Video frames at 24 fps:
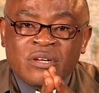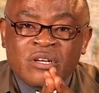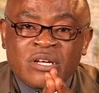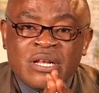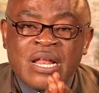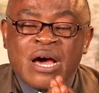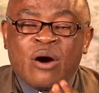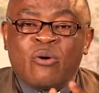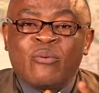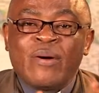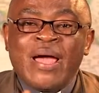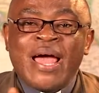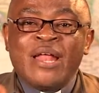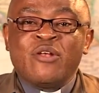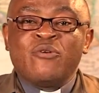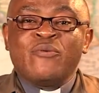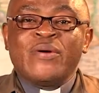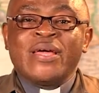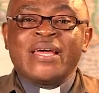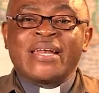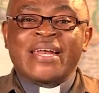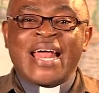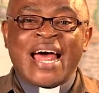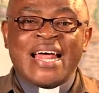Now, where do
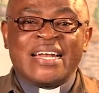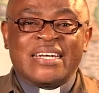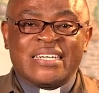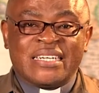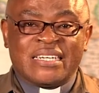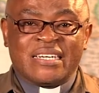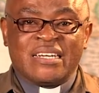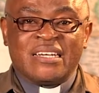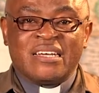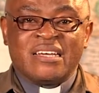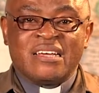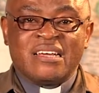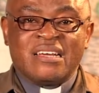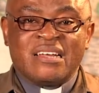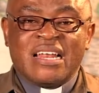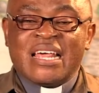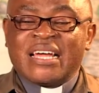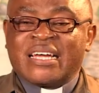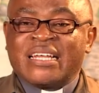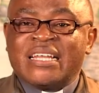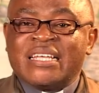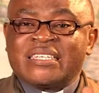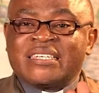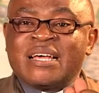we run?
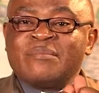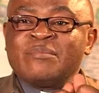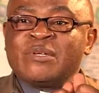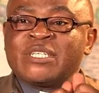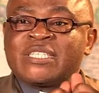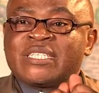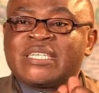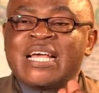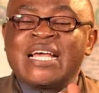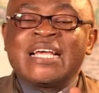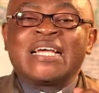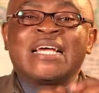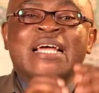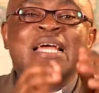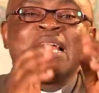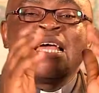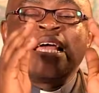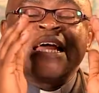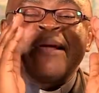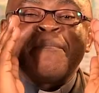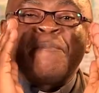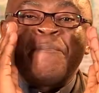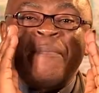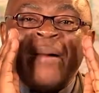Like the psalmist is saying,
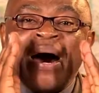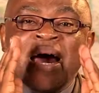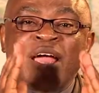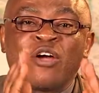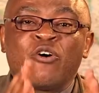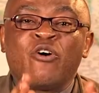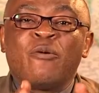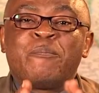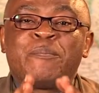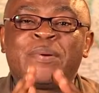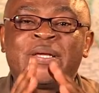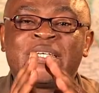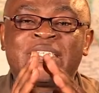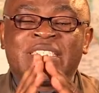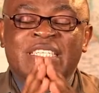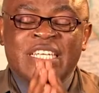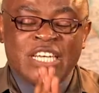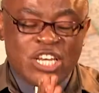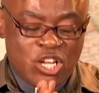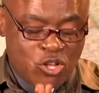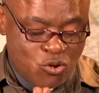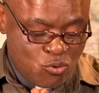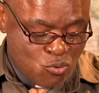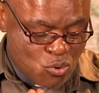my hope is
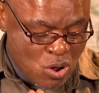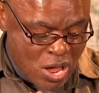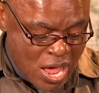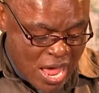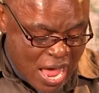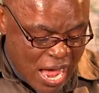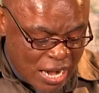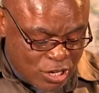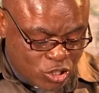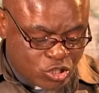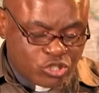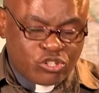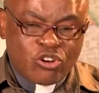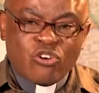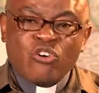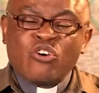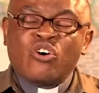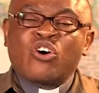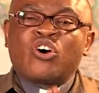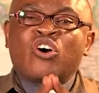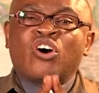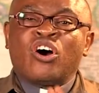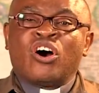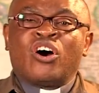in you. And so
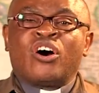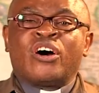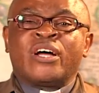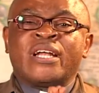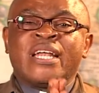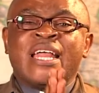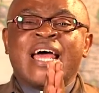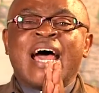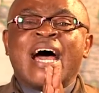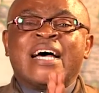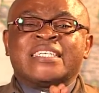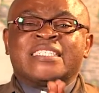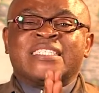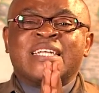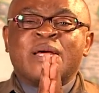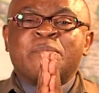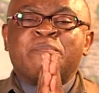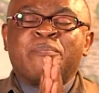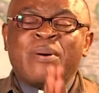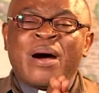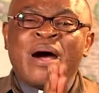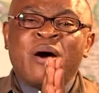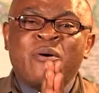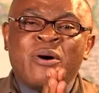God has the
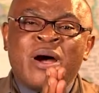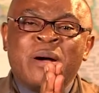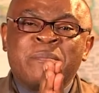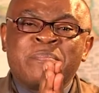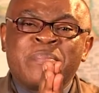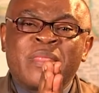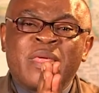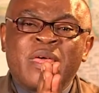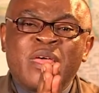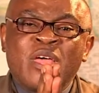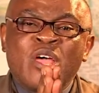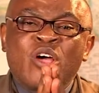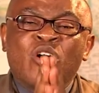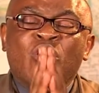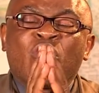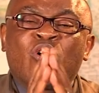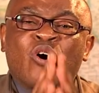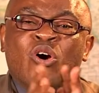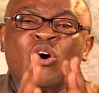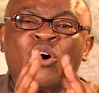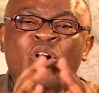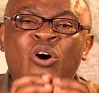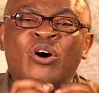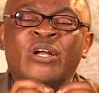power,
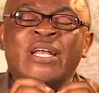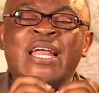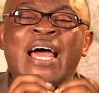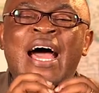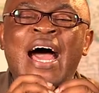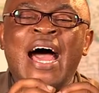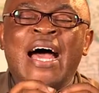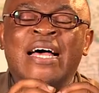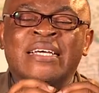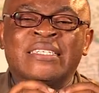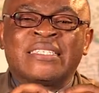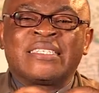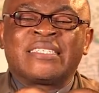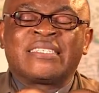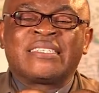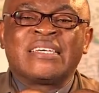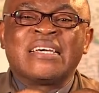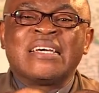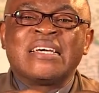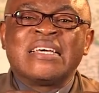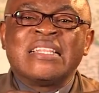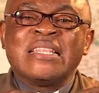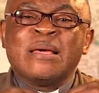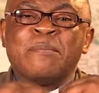God has
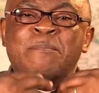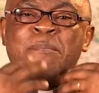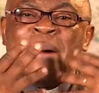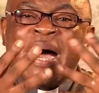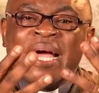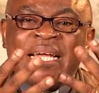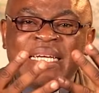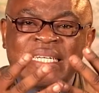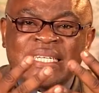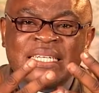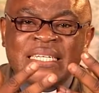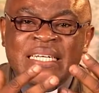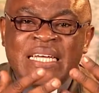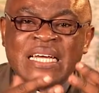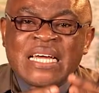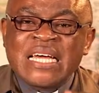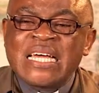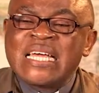the might.